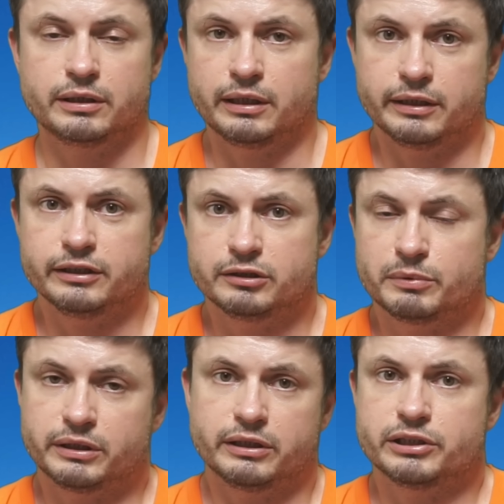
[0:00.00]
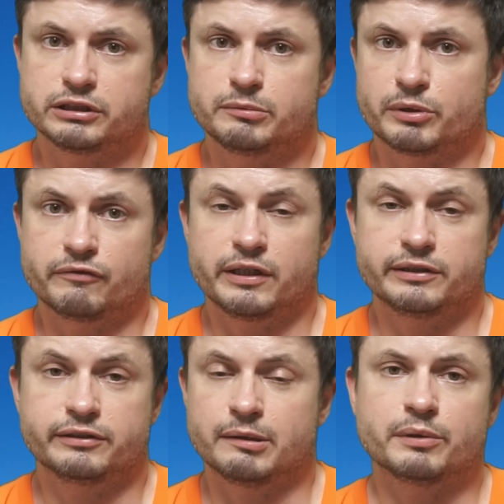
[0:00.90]
and thus potentially provide
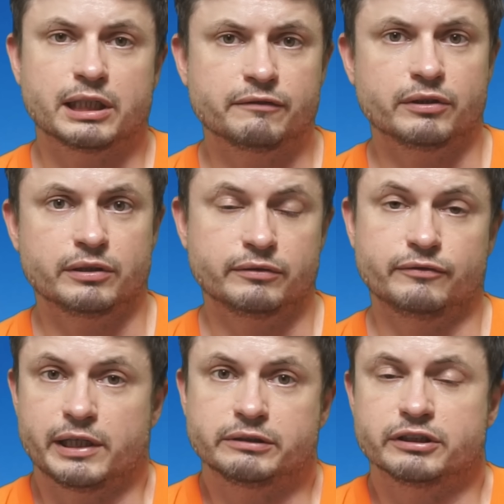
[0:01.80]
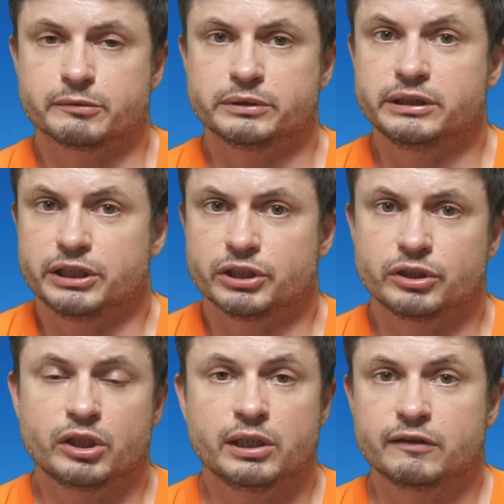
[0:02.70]
some kind of a final explanation
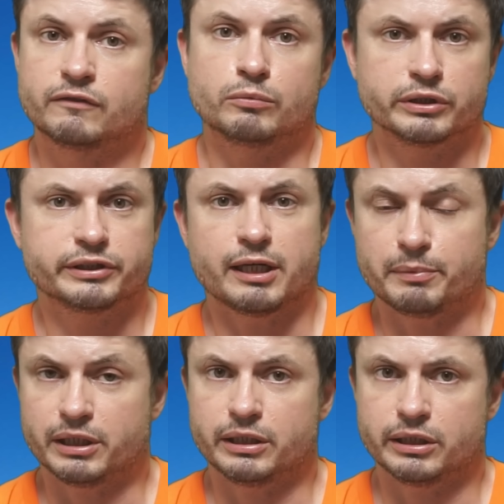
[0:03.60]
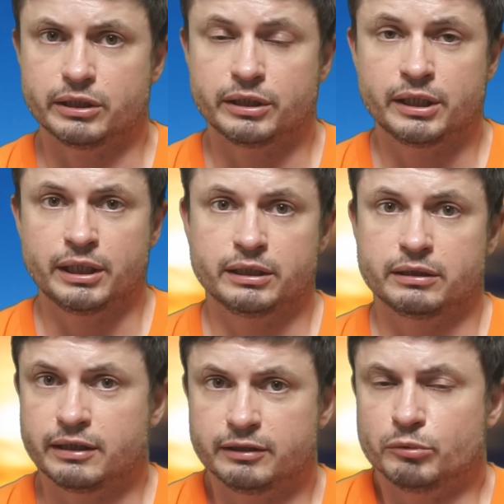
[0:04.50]
for what's happening here.
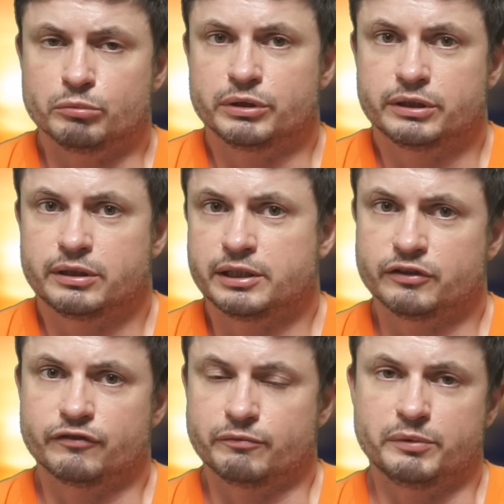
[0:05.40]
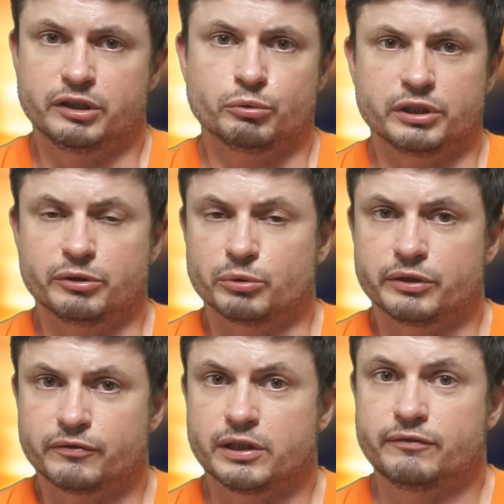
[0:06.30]
At the moment, as of
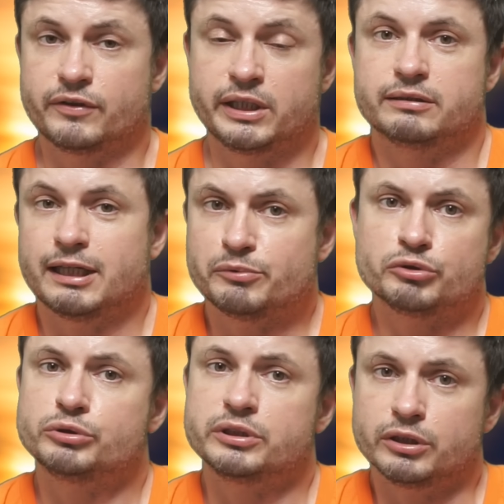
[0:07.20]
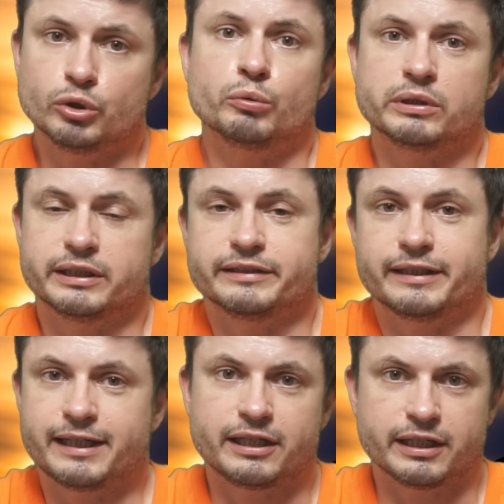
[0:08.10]
mid-2025, absolutely no one has
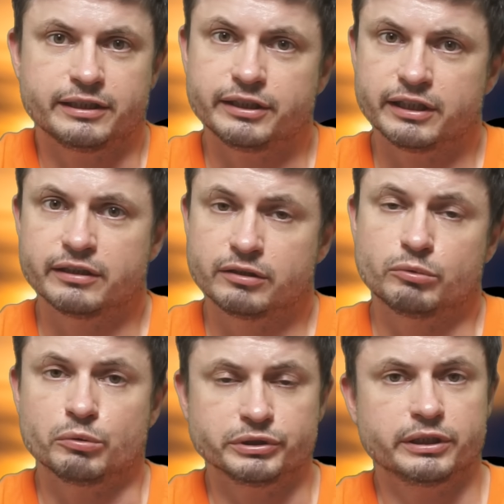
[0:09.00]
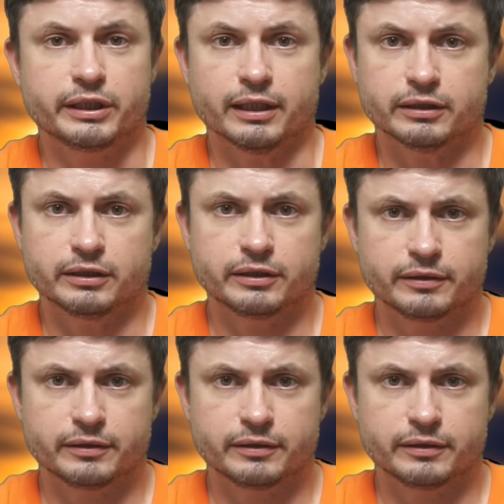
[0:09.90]
any idea what was detected.